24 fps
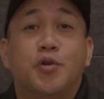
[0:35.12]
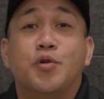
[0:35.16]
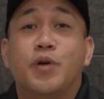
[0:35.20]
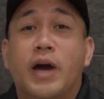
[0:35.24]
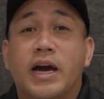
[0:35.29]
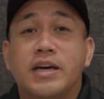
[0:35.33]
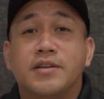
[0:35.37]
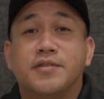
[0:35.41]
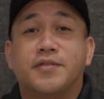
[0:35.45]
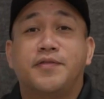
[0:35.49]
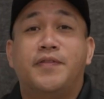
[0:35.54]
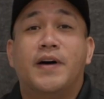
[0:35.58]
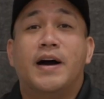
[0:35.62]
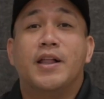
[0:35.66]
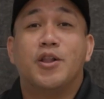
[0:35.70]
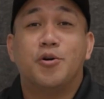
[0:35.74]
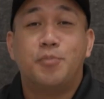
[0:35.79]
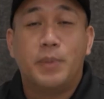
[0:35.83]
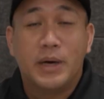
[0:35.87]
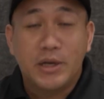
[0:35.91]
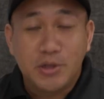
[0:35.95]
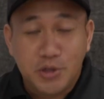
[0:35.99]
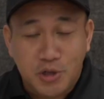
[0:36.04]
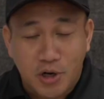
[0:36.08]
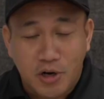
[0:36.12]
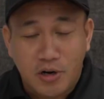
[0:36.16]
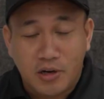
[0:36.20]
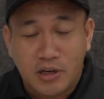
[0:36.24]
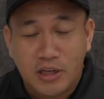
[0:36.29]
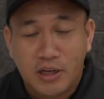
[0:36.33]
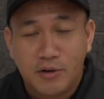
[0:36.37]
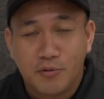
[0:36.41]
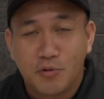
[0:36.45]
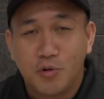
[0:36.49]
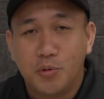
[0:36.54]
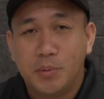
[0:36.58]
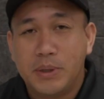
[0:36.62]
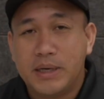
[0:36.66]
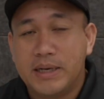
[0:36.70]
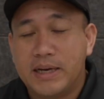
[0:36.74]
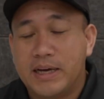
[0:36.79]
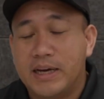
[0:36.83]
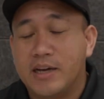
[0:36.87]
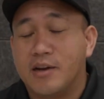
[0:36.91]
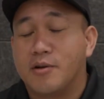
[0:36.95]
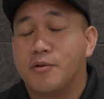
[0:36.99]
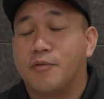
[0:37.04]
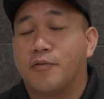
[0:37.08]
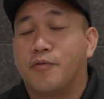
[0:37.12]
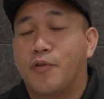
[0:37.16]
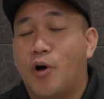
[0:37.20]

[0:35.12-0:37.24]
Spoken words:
you guys follow my journey, Ruby and I are